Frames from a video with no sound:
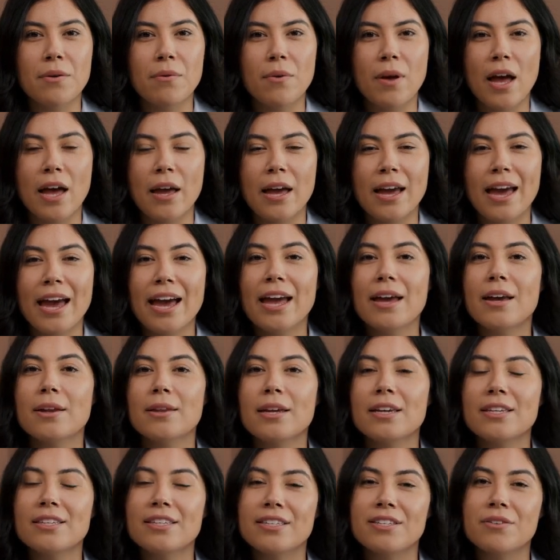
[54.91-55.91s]
while
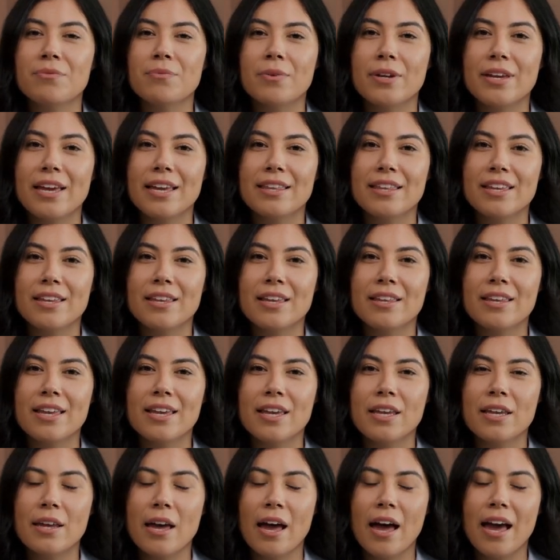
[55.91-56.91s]
analysts predicted a
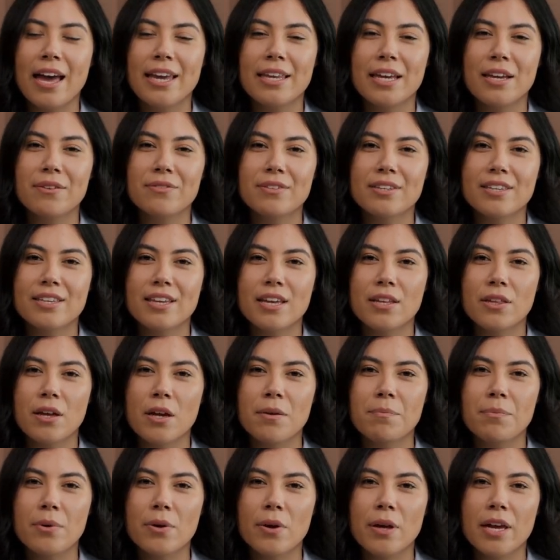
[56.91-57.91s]
decline of
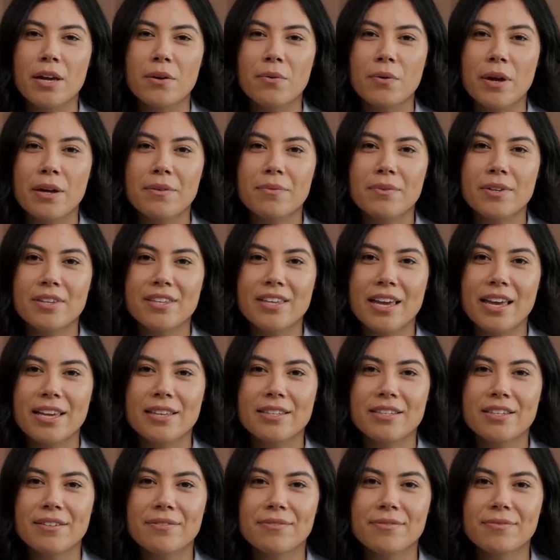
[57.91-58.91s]

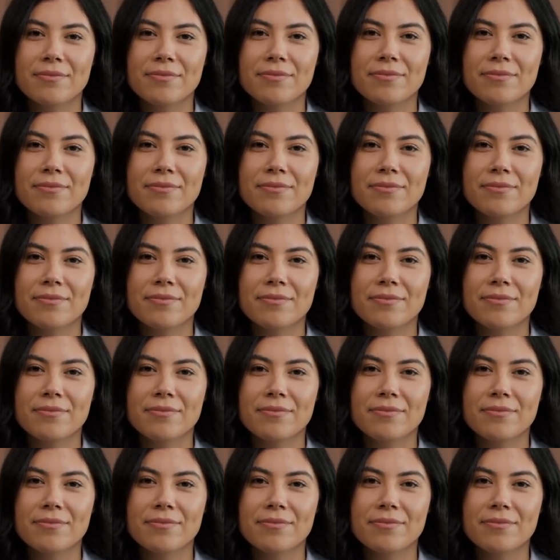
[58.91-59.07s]
0.1%.